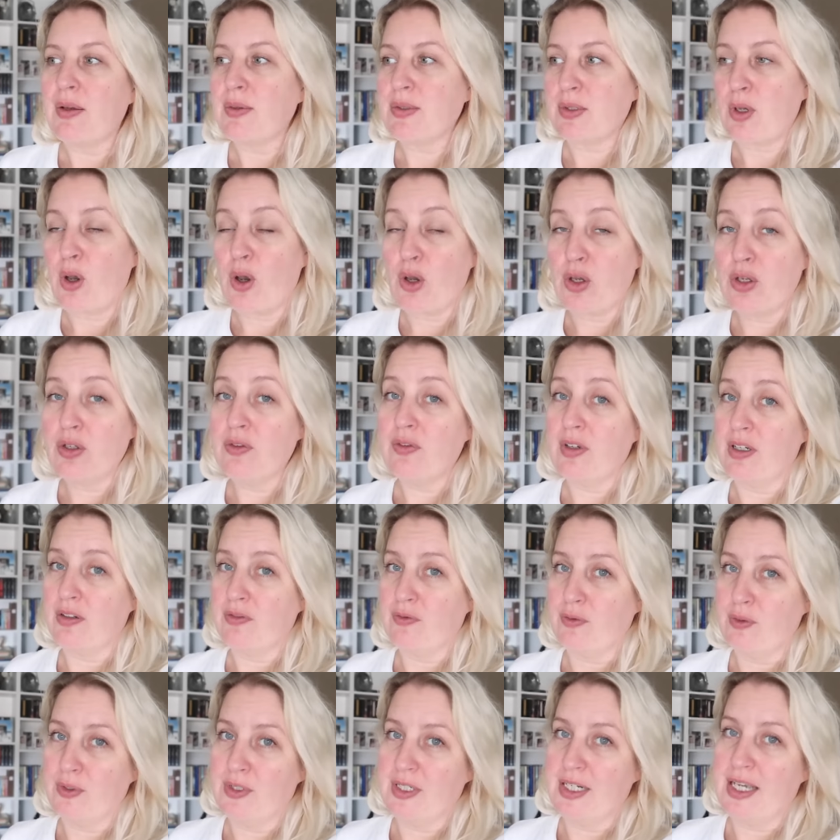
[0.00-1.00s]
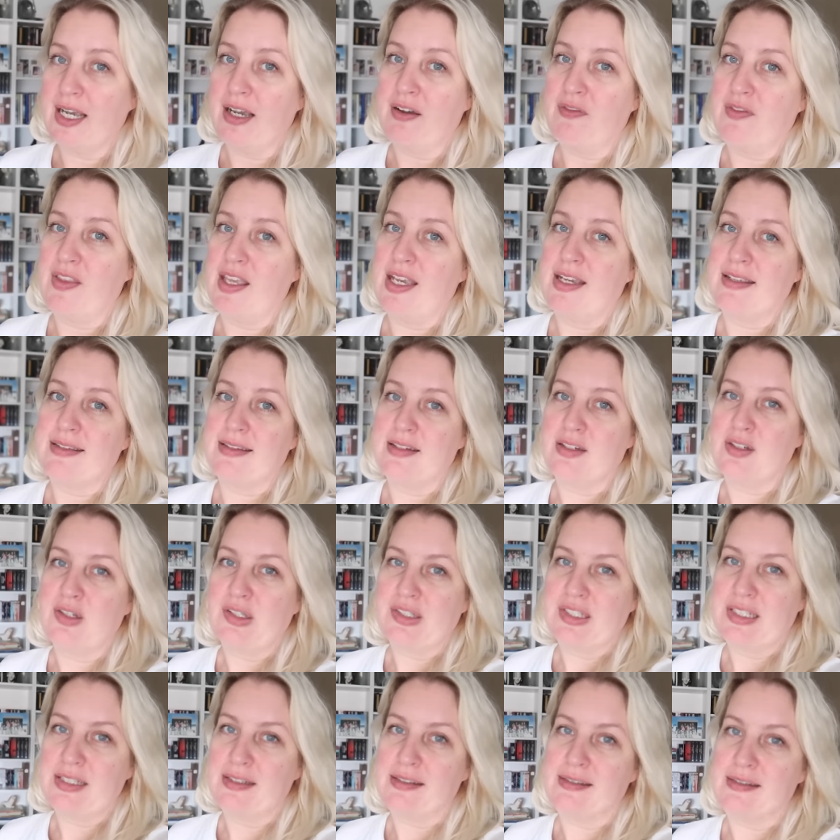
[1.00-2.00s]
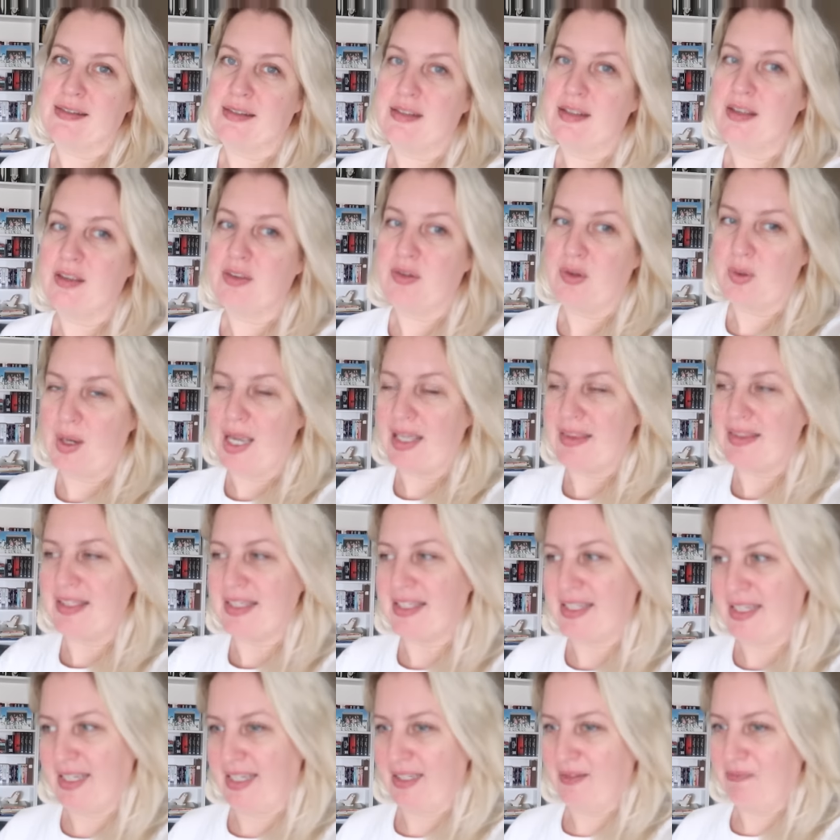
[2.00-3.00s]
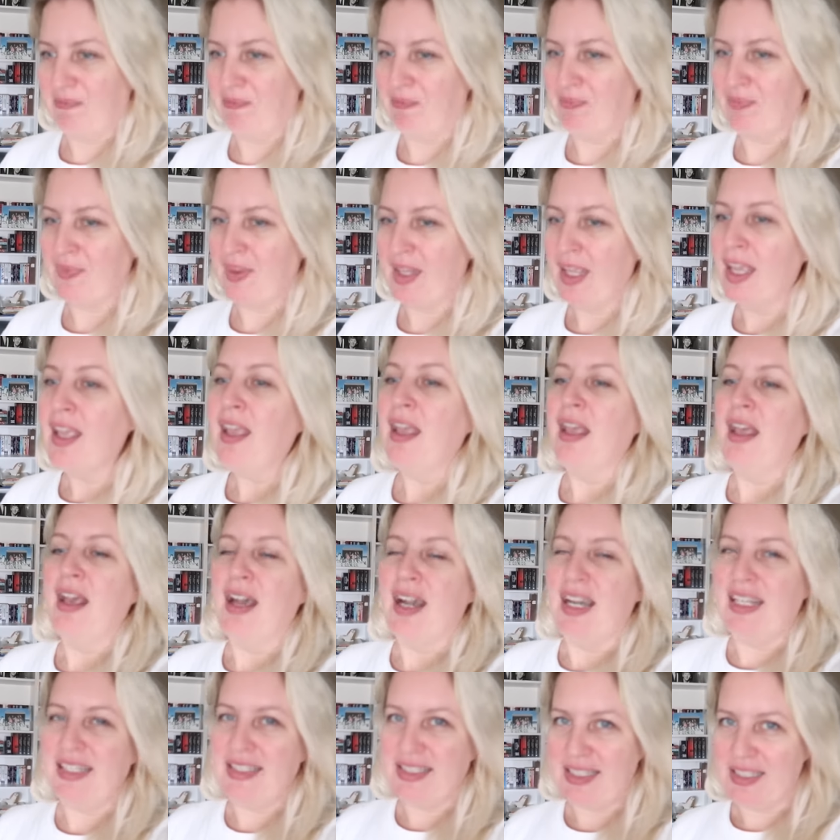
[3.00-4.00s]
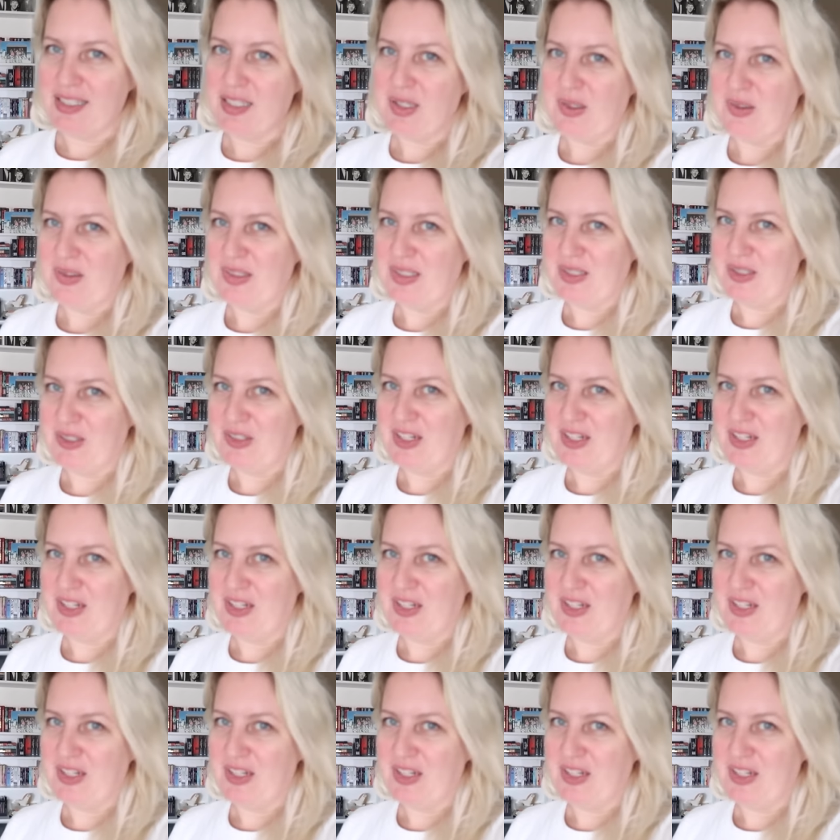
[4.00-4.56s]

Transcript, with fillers: It was over $4,500 throughout the year. I did go a little